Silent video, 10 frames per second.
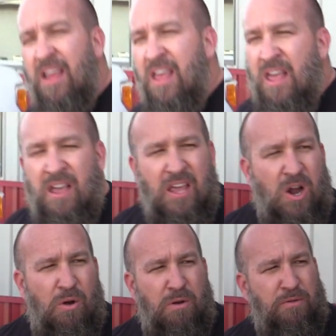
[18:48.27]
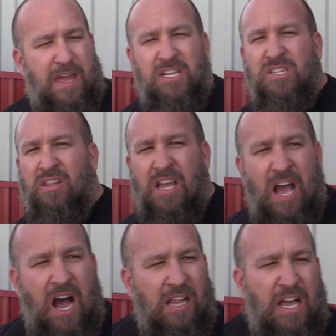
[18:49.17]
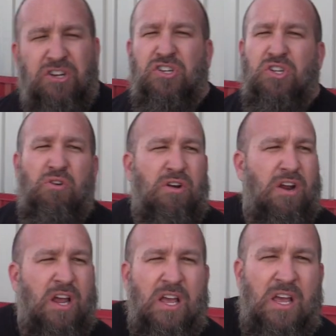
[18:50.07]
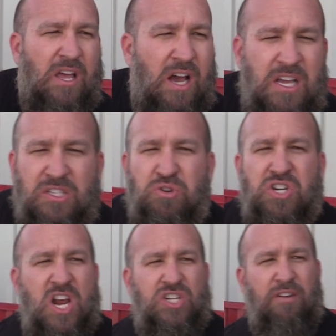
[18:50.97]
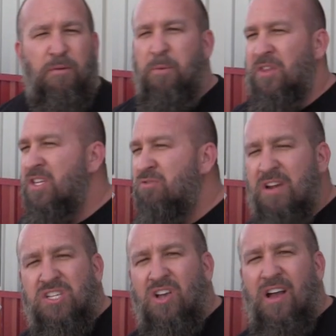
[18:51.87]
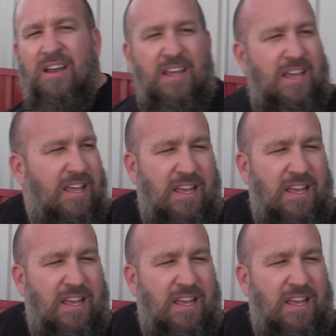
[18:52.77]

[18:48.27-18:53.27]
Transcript: and you know, thanks to the Electric Scooter Association for putting this race on.